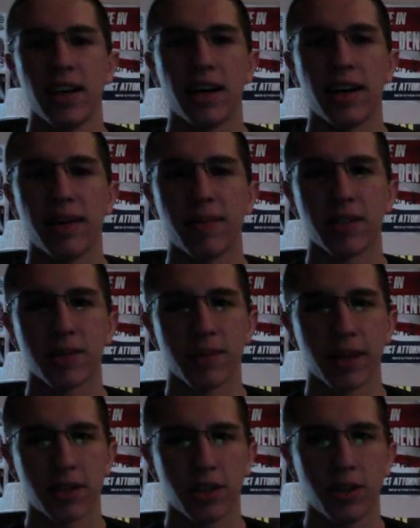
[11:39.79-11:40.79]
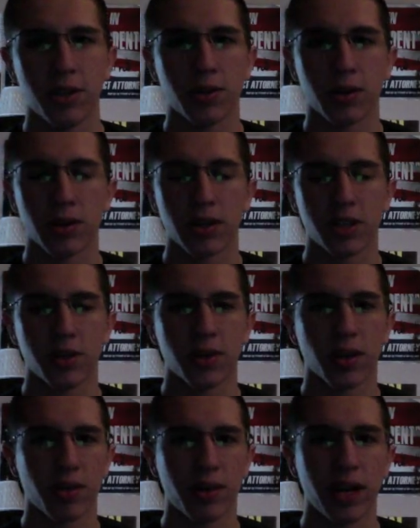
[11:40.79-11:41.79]
There's about two
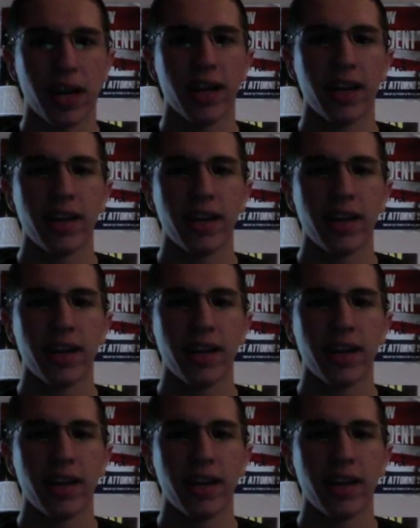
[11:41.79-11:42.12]
or three.